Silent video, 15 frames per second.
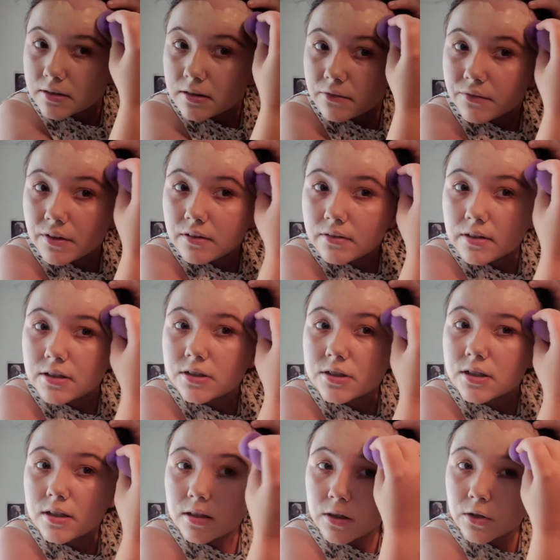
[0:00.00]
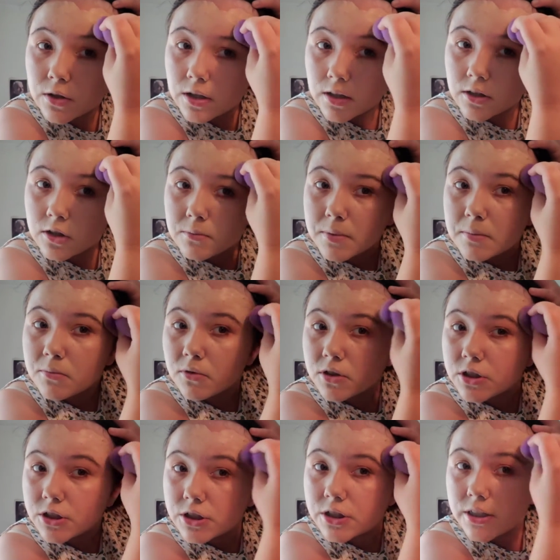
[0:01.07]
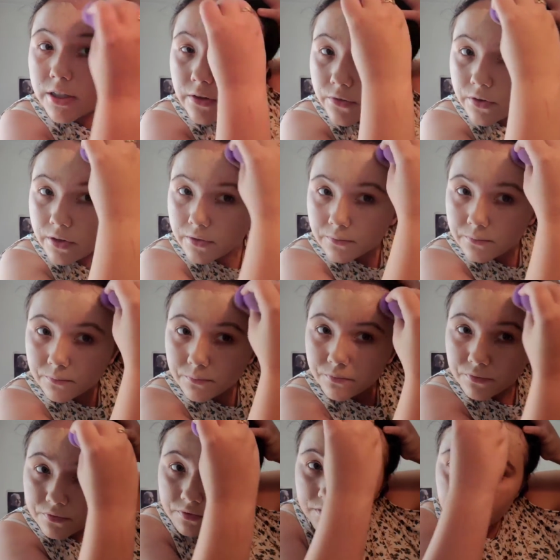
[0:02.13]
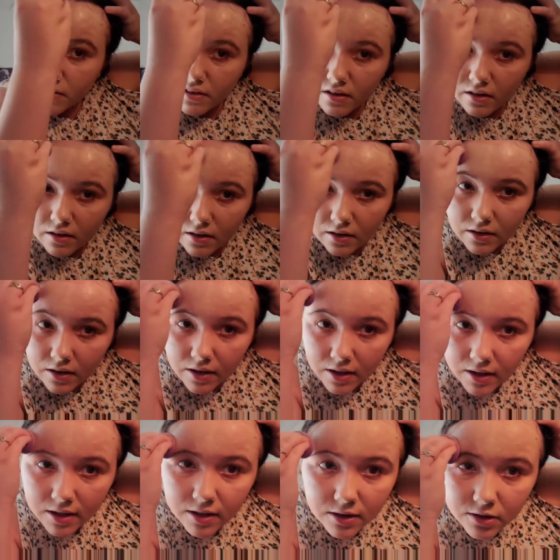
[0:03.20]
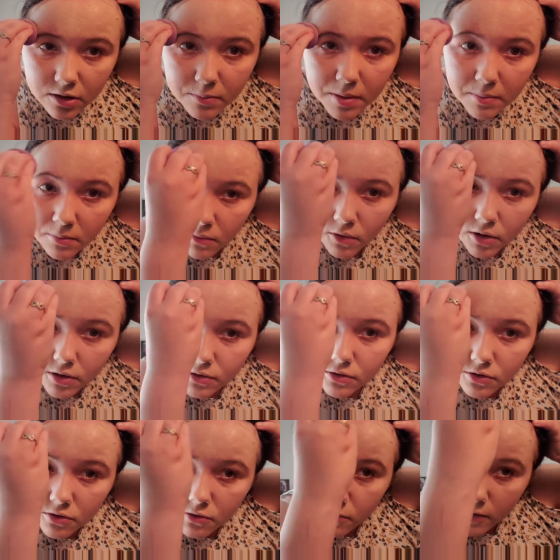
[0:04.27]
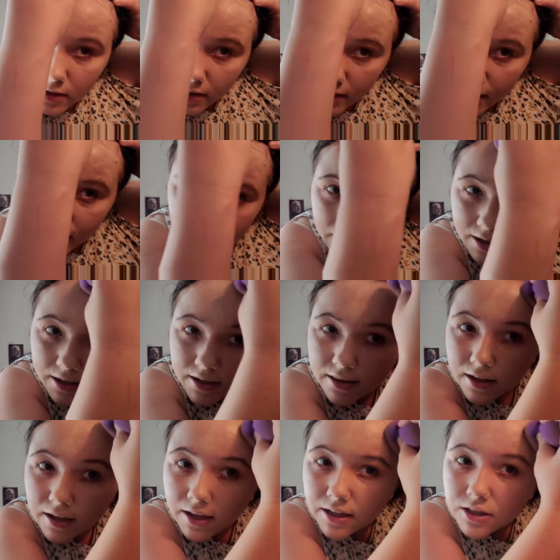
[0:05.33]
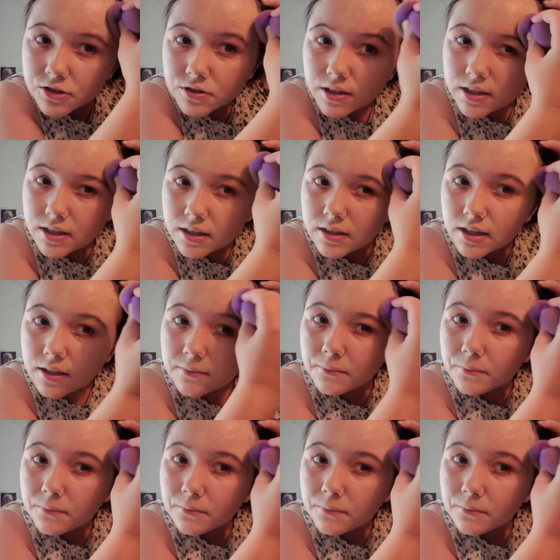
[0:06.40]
the foundation look a little bit more sheerer and a little bit more dewy and hydrated. Yeah.